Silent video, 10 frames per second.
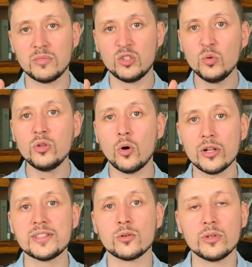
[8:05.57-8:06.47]
Do you
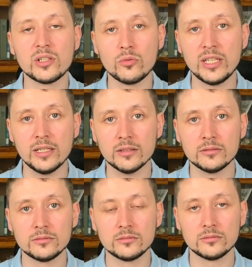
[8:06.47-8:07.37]
also agree?
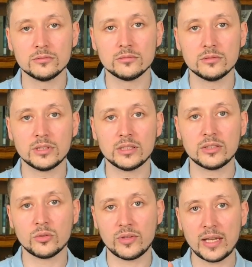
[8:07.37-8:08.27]

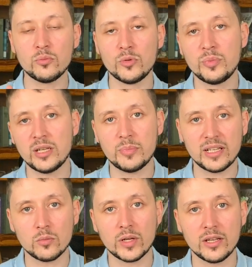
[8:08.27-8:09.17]
So that would be a
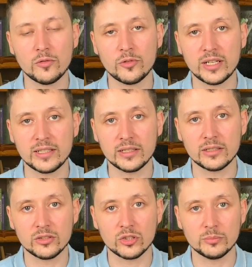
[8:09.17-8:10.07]
better way of writing it
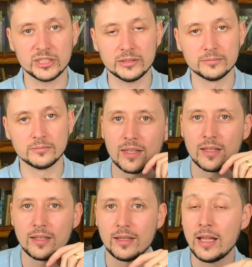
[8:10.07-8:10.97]
in German.
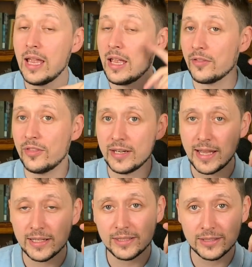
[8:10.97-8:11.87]
The
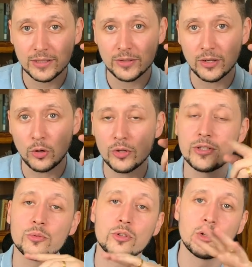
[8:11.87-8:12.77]
next,
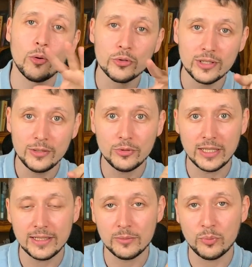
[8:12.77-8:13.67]
also closely
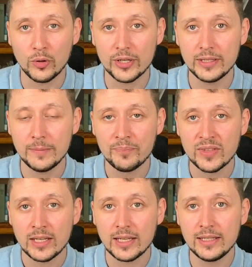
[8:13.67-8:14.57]
related point
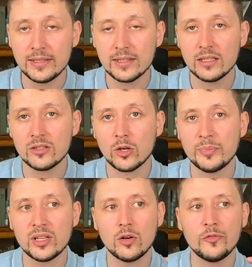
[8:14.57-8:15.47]
is this
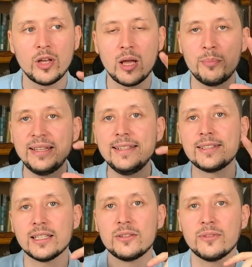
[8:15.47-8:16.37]
topic of please
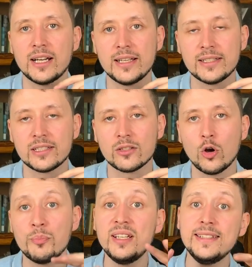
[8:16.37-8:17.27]
advise
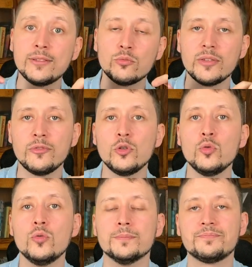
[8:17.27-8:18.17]
or please
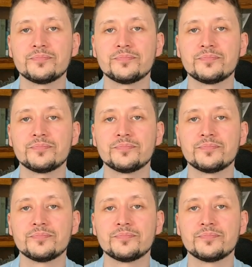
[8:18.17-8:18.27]
review.